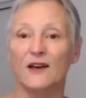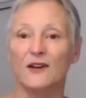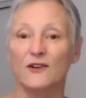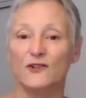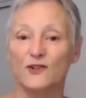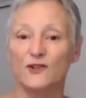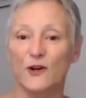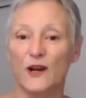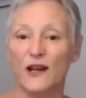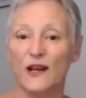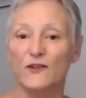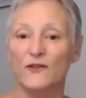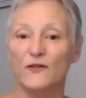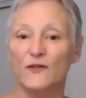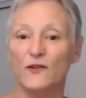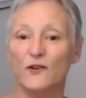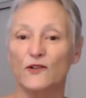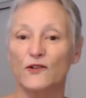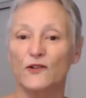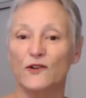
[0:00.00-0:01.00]

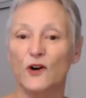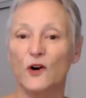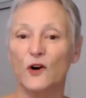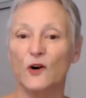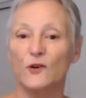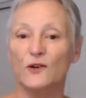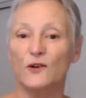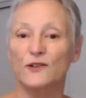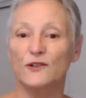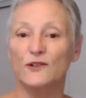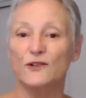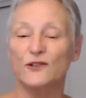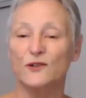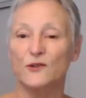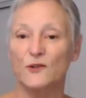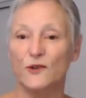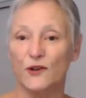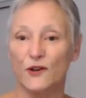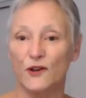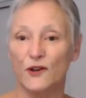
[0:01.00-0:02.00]
transverse colon
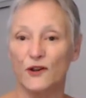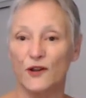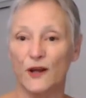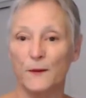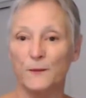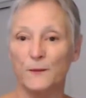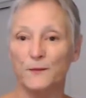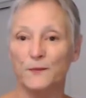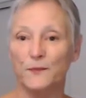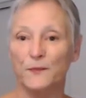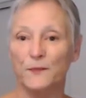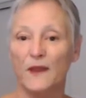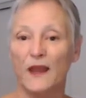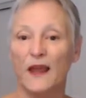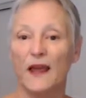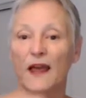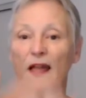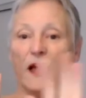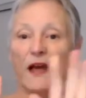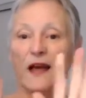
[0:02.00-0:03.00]
to the thumb,
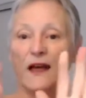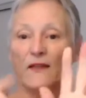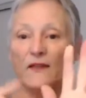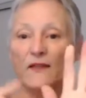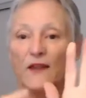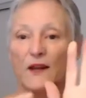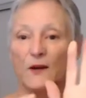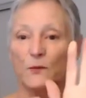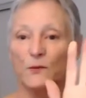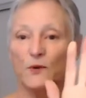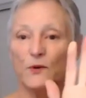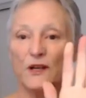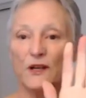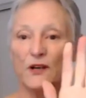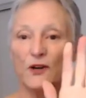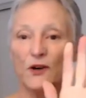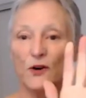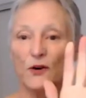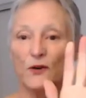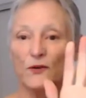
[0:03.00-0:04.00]
and then we
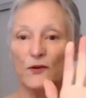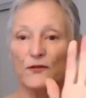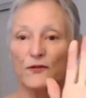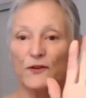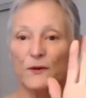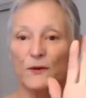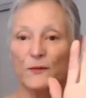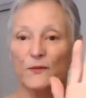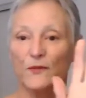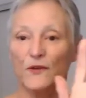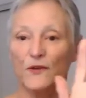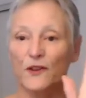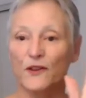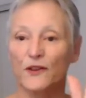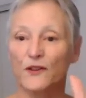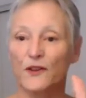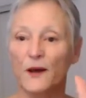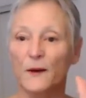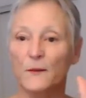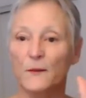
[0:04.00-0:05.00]
go from the
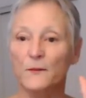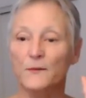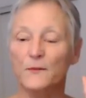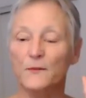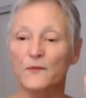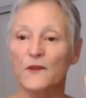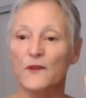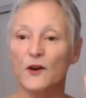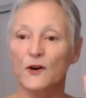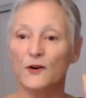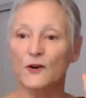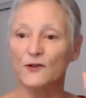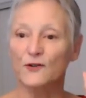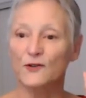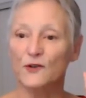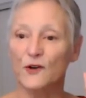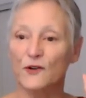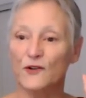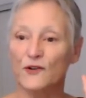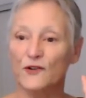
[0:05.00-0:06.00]
thumb
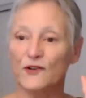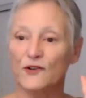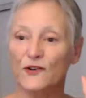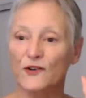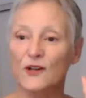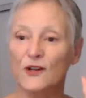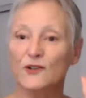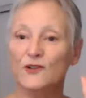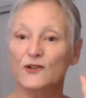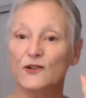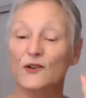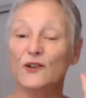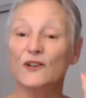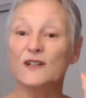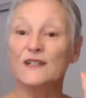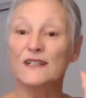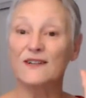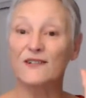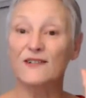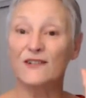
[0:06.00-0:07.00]
across to the
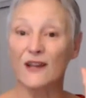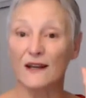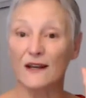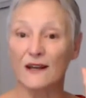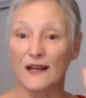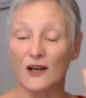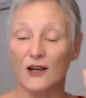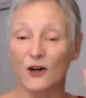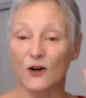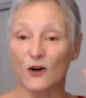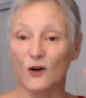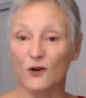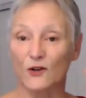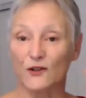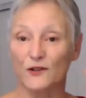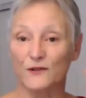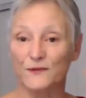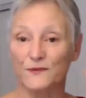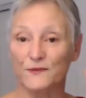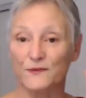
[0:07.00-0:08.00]
descending
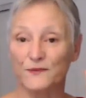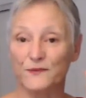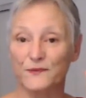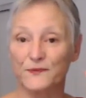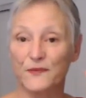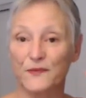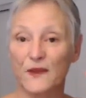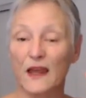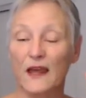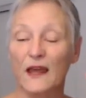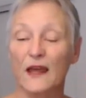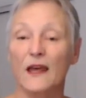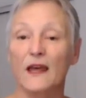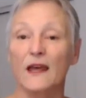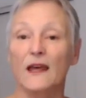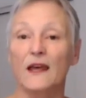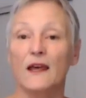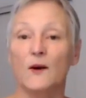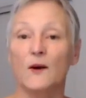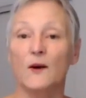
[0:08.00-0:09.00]
colon.
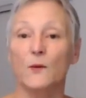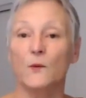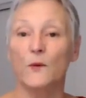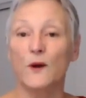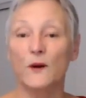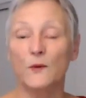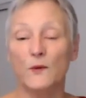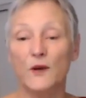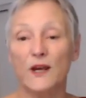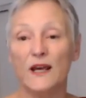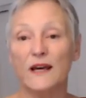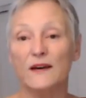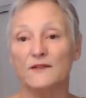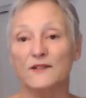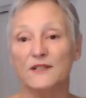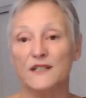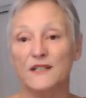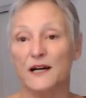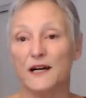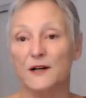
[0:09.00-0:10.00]
When we have
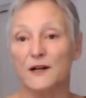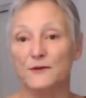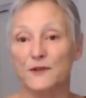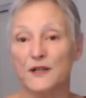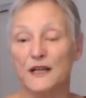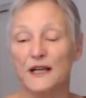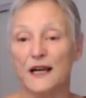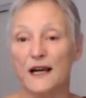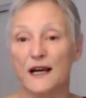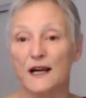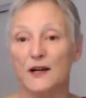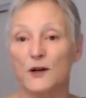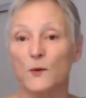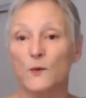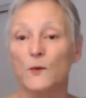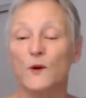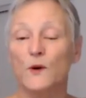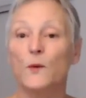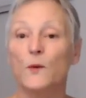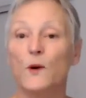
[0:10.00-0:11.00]
diarrhea,
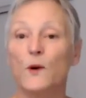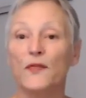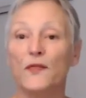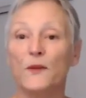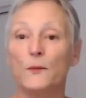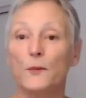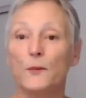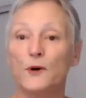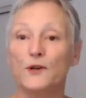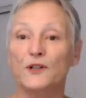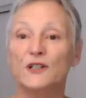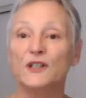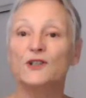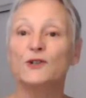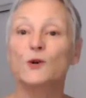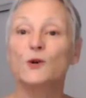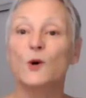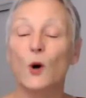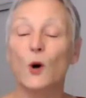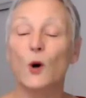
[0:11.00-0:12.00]
we want the body
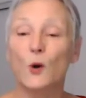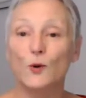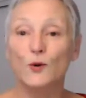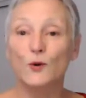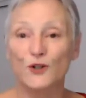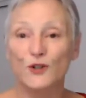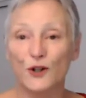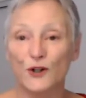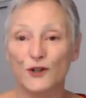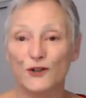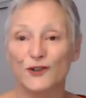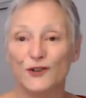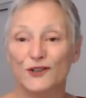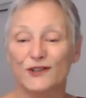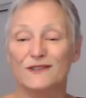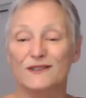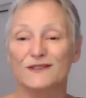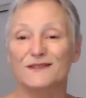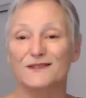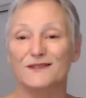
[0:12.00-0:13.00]
to hold
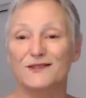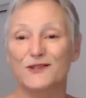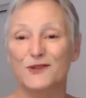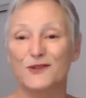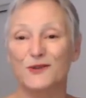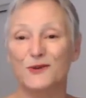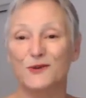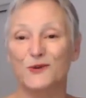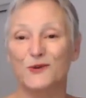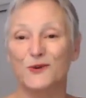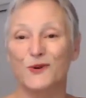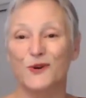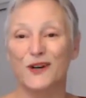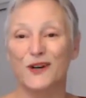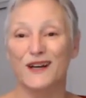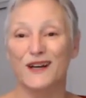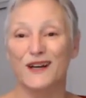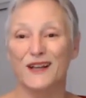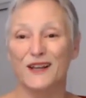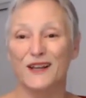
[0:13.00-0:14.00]
on to
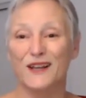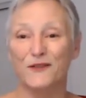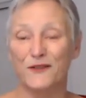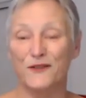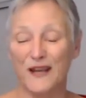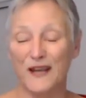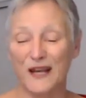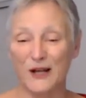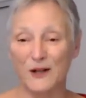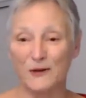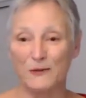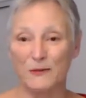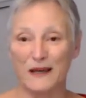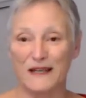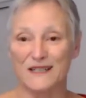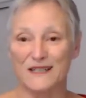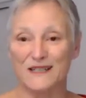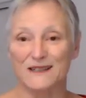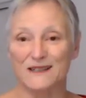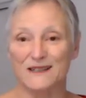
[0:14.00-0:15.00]
the fecal
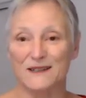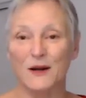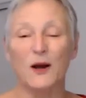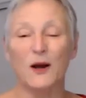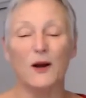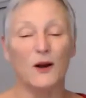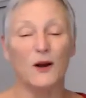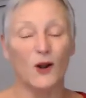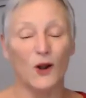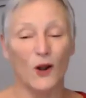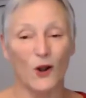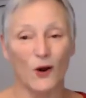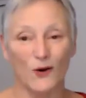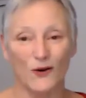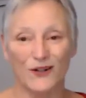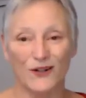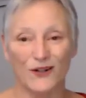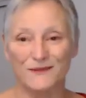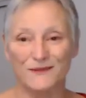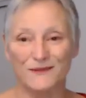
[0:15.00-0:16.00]
matter
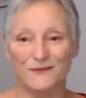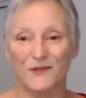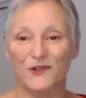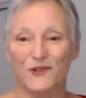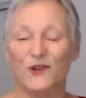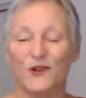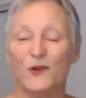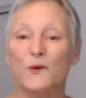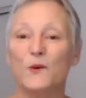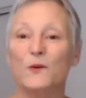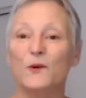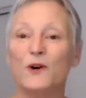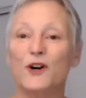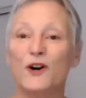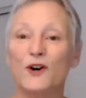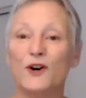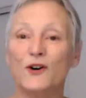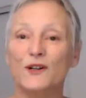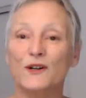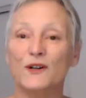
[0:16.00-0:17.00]
longer. So we're
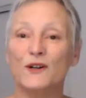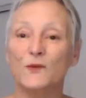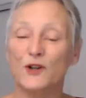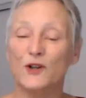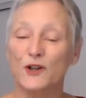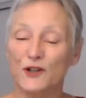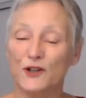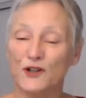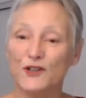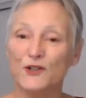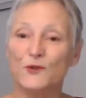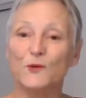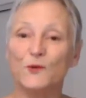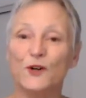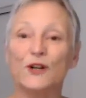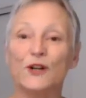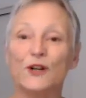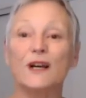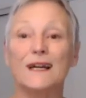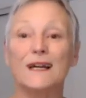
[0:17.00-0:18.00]
going to
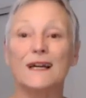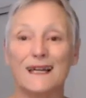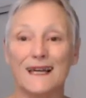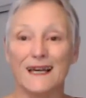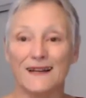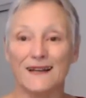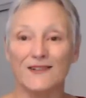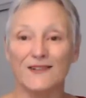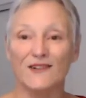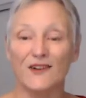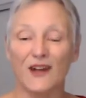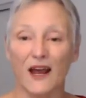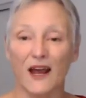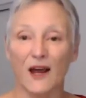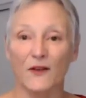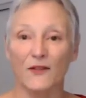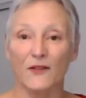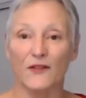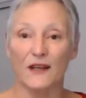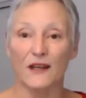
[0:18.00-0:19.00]
work against
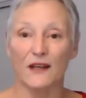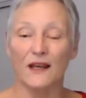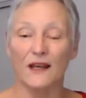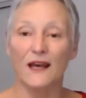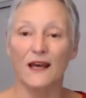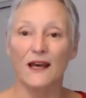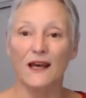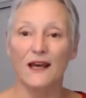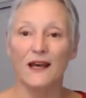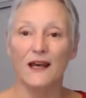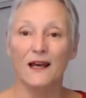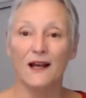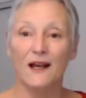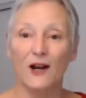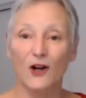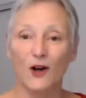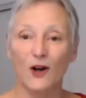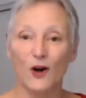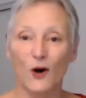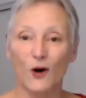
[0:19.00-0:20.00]
how the
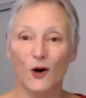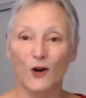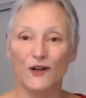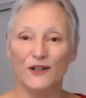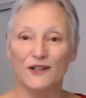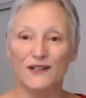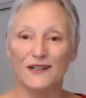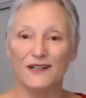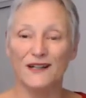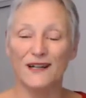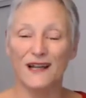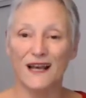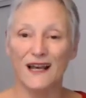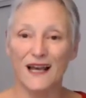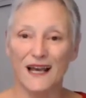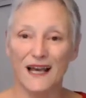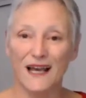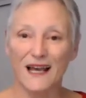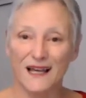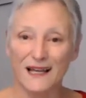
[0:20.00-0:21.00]
colon
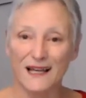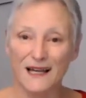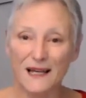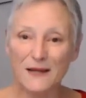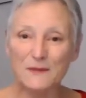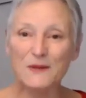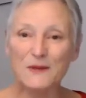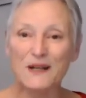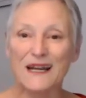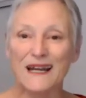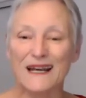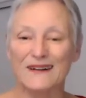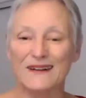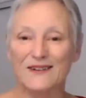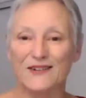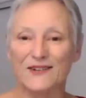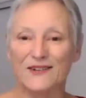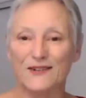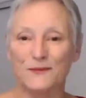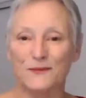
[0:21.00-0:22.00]

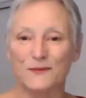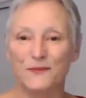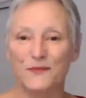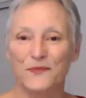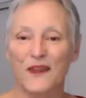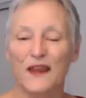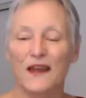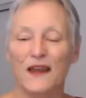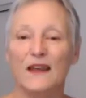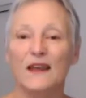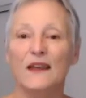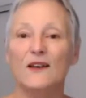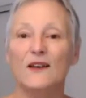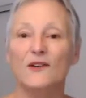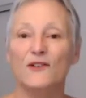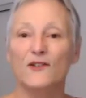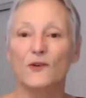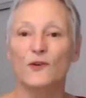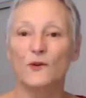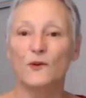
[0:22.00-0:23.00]
eliminates. So we